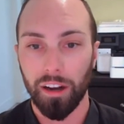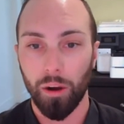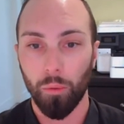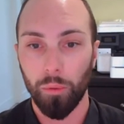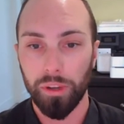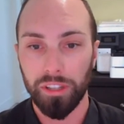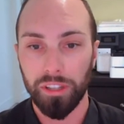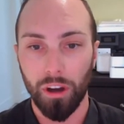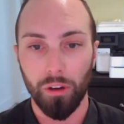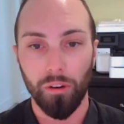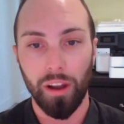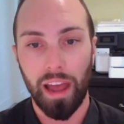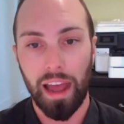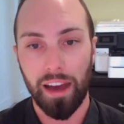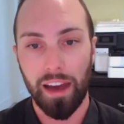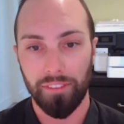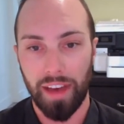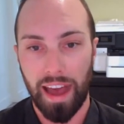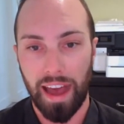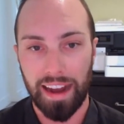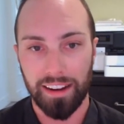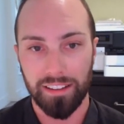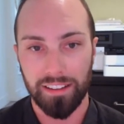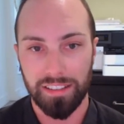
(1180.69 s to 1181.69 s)
We don't have
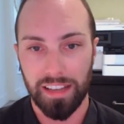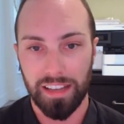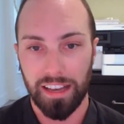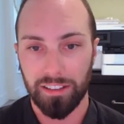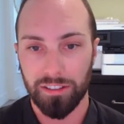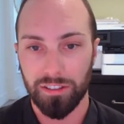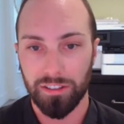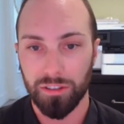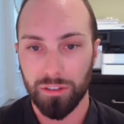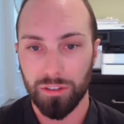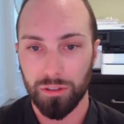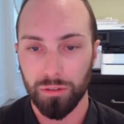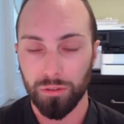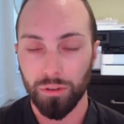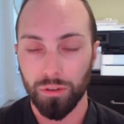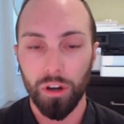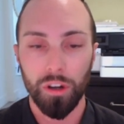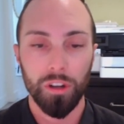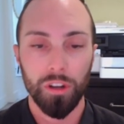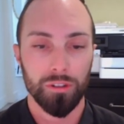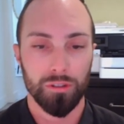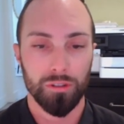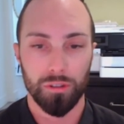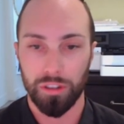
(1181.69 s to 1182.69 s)
access to
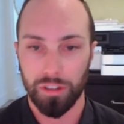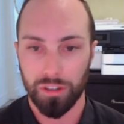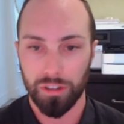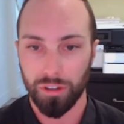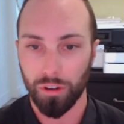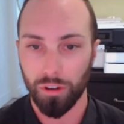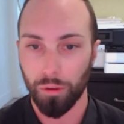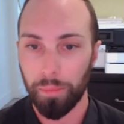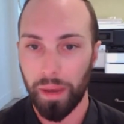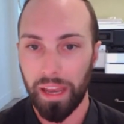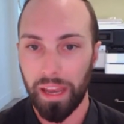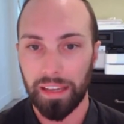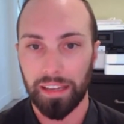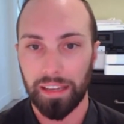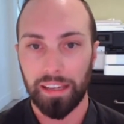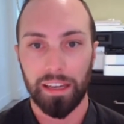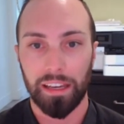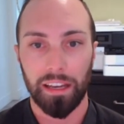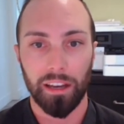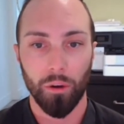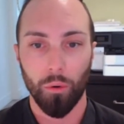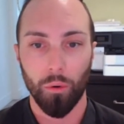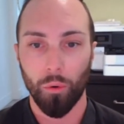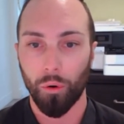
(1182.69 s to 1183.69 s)
traditional
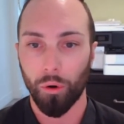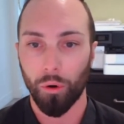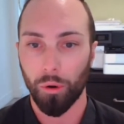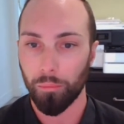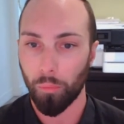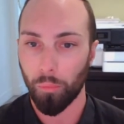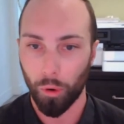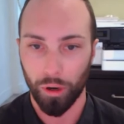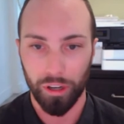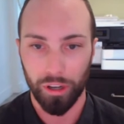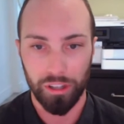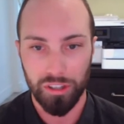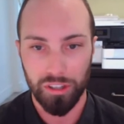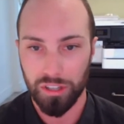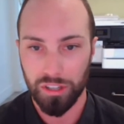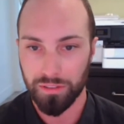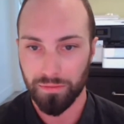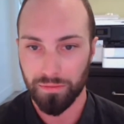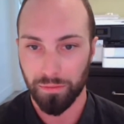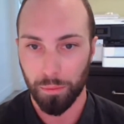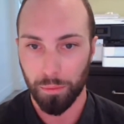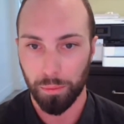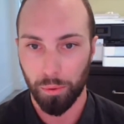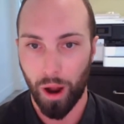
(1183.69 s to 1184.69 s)
banking or
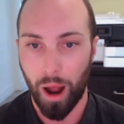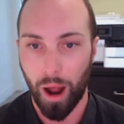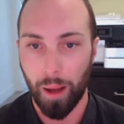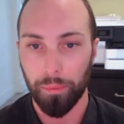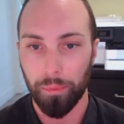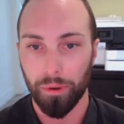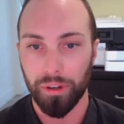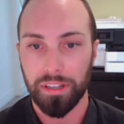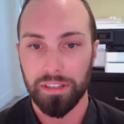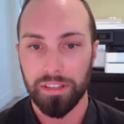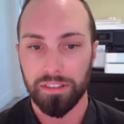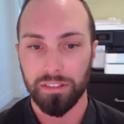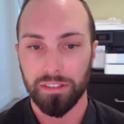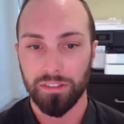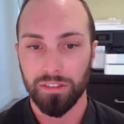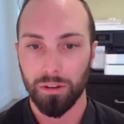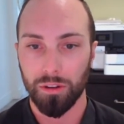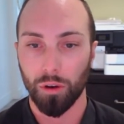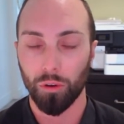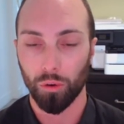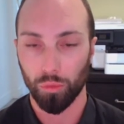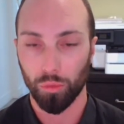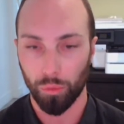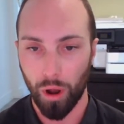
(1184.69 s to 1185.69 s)
mortgages for properties. And
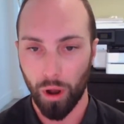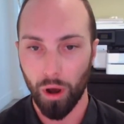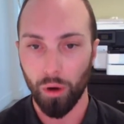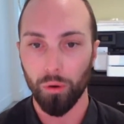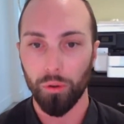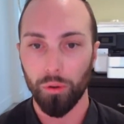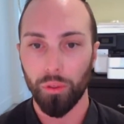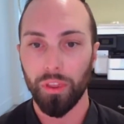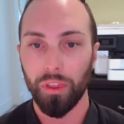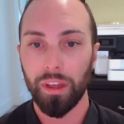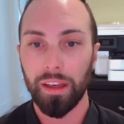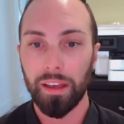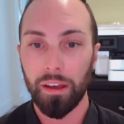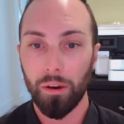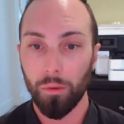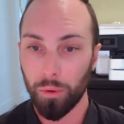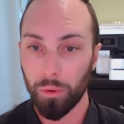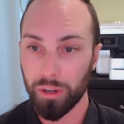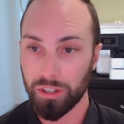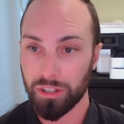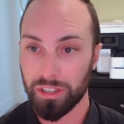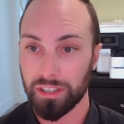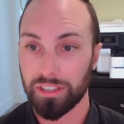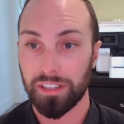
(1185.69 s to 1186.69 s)
so growth
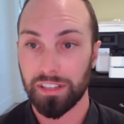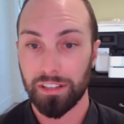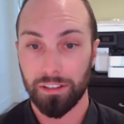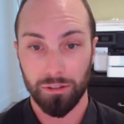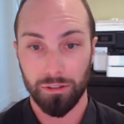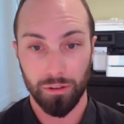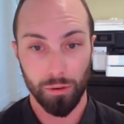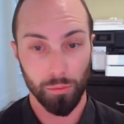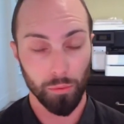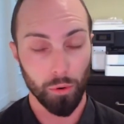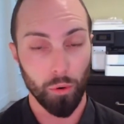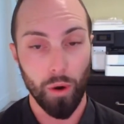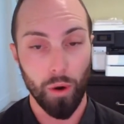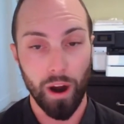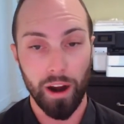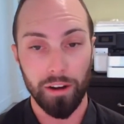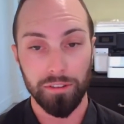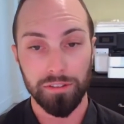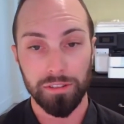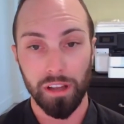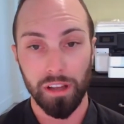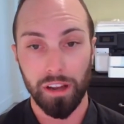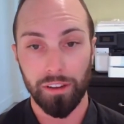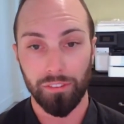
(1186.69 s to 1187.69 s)
which this industry
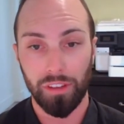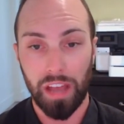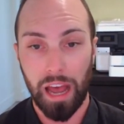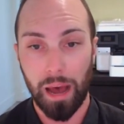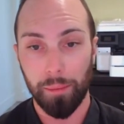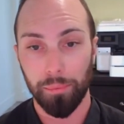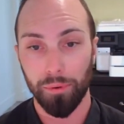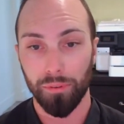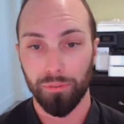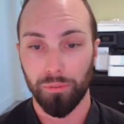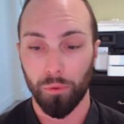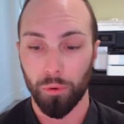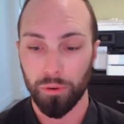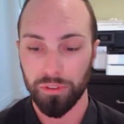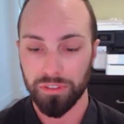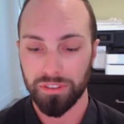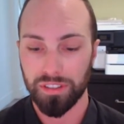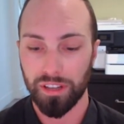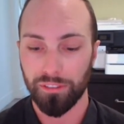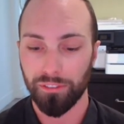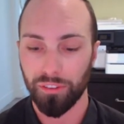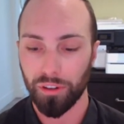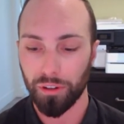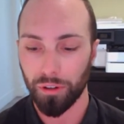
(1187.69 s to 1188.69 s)
requires a lot of capital for, is
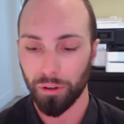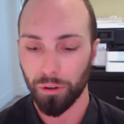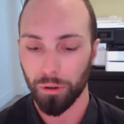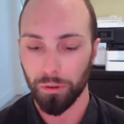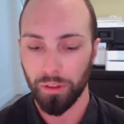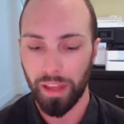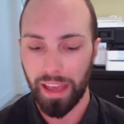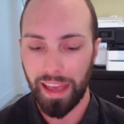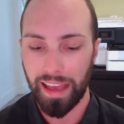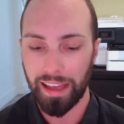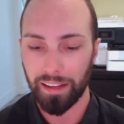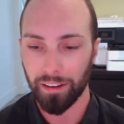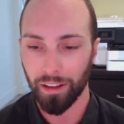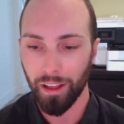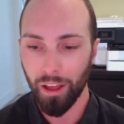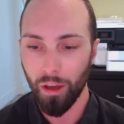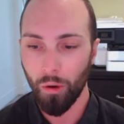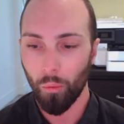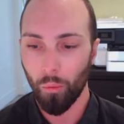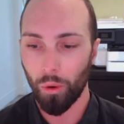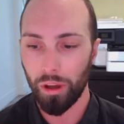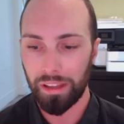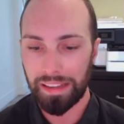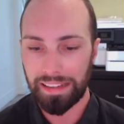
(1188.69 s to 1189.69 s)
difficult. And
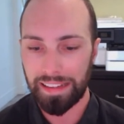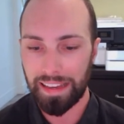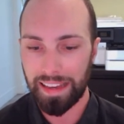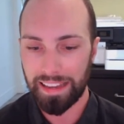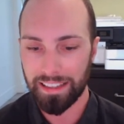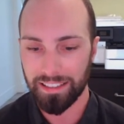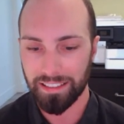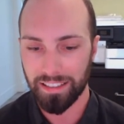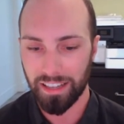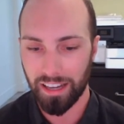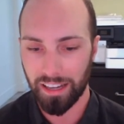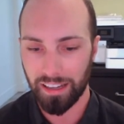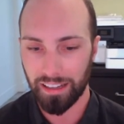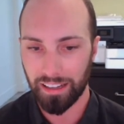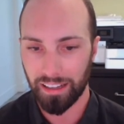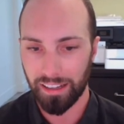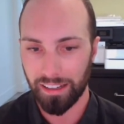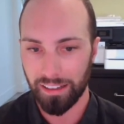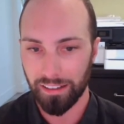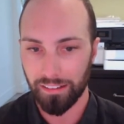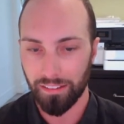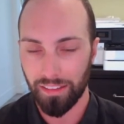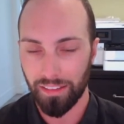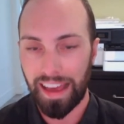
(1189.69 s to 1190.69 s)
what
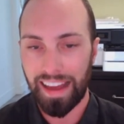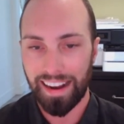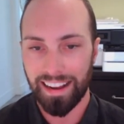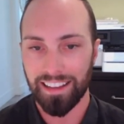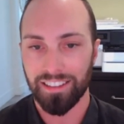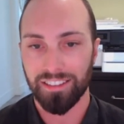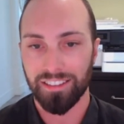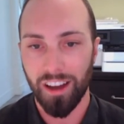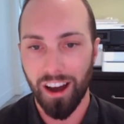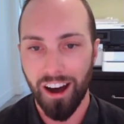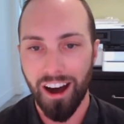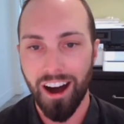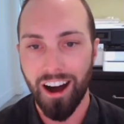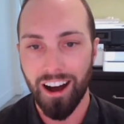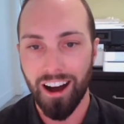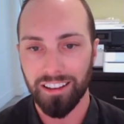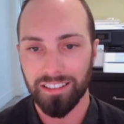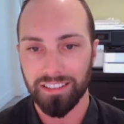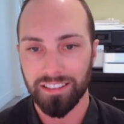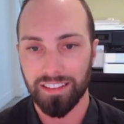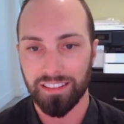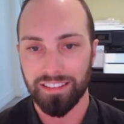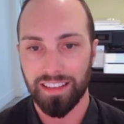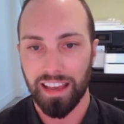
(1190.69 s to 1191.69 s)
that has
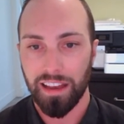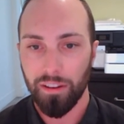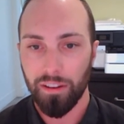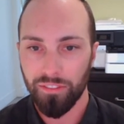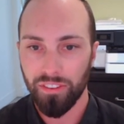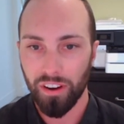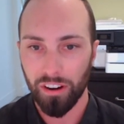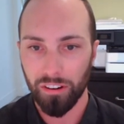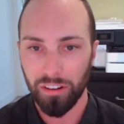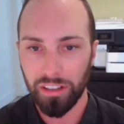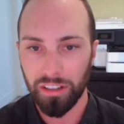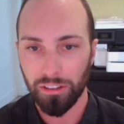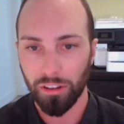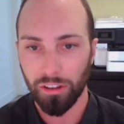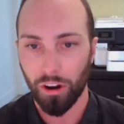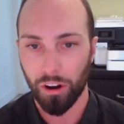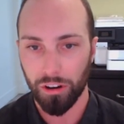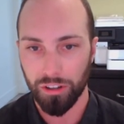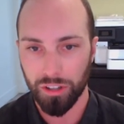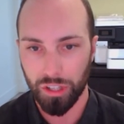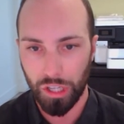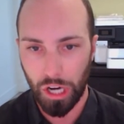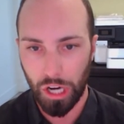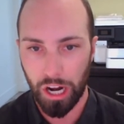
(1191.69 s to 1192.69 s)
caused is a very
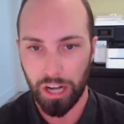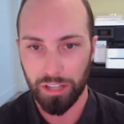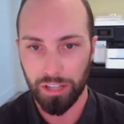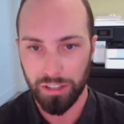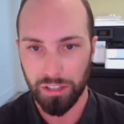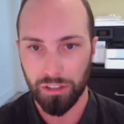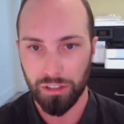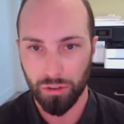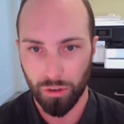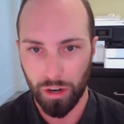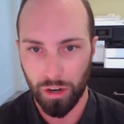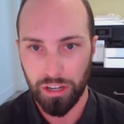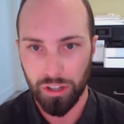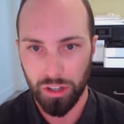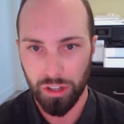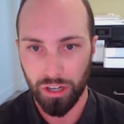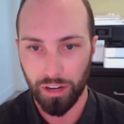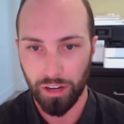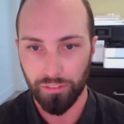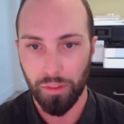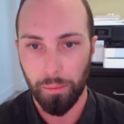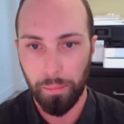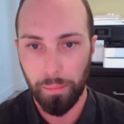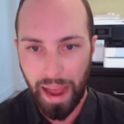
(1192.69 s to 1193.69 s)
large concentration
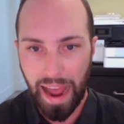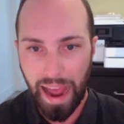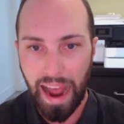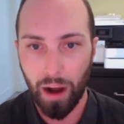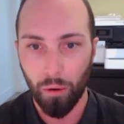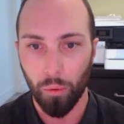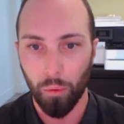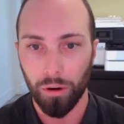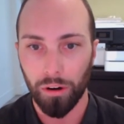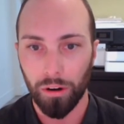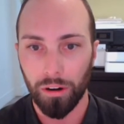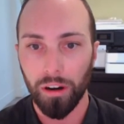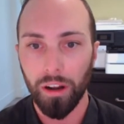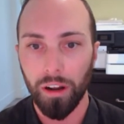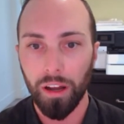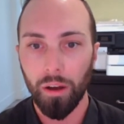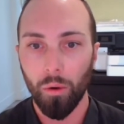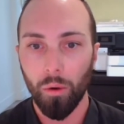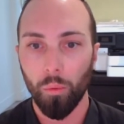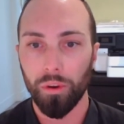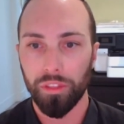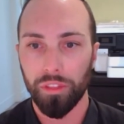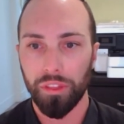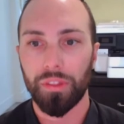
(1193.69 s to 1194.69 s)
of the power
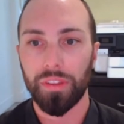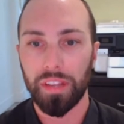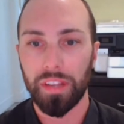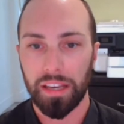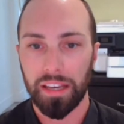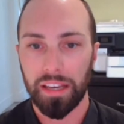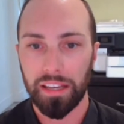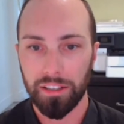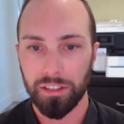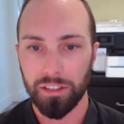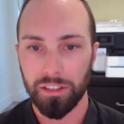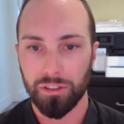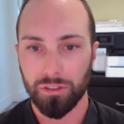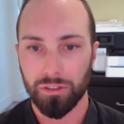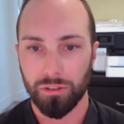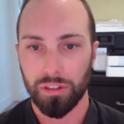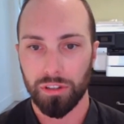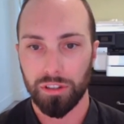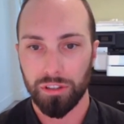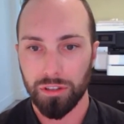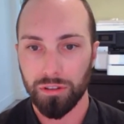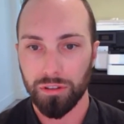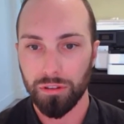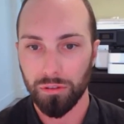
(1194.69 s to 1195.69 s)
within the
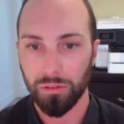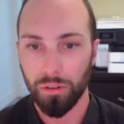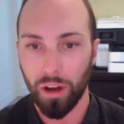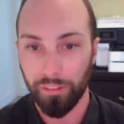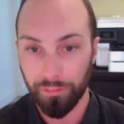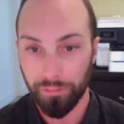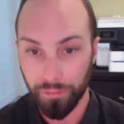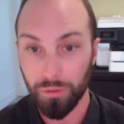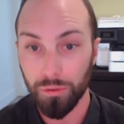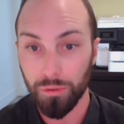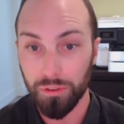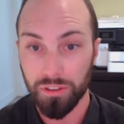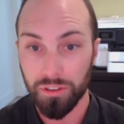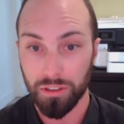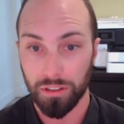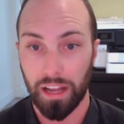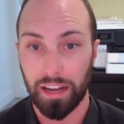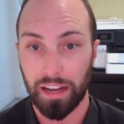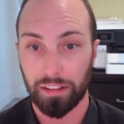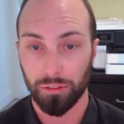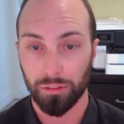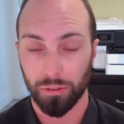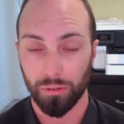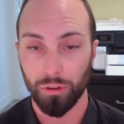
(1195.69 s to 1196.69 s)
industry to a few
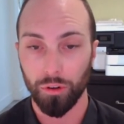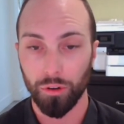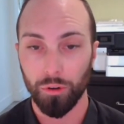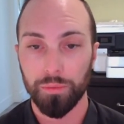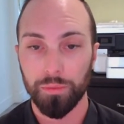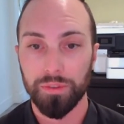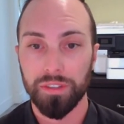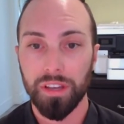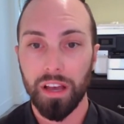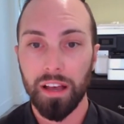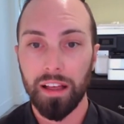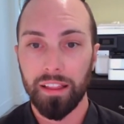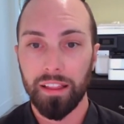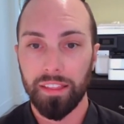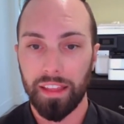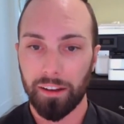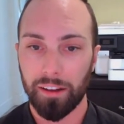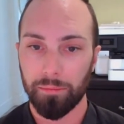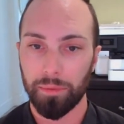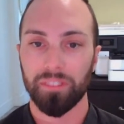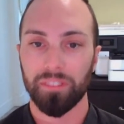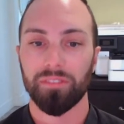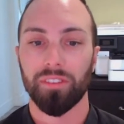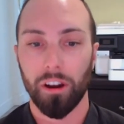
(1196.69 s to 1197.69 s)
select groups that
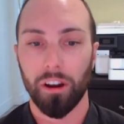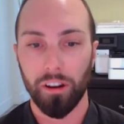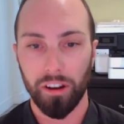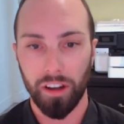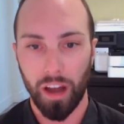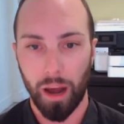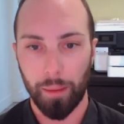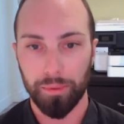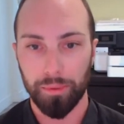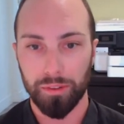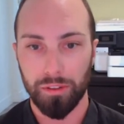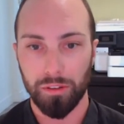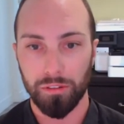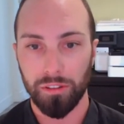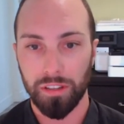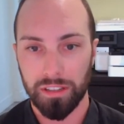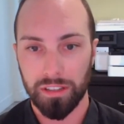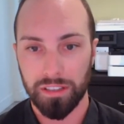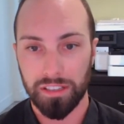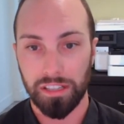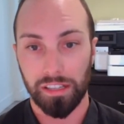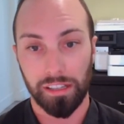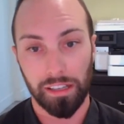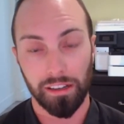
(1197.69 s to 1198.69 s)
have been very
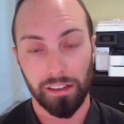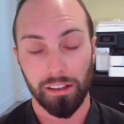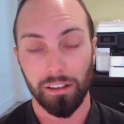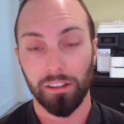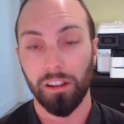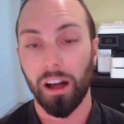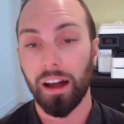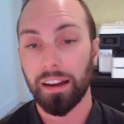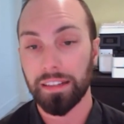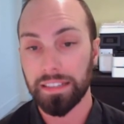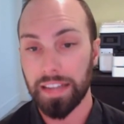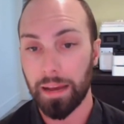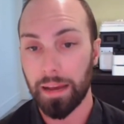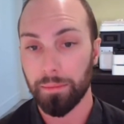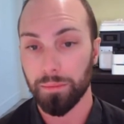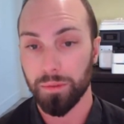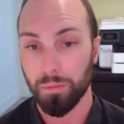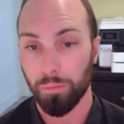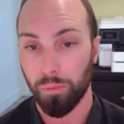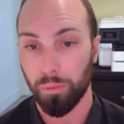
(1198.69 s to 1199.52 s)
opportunistic and a lot of times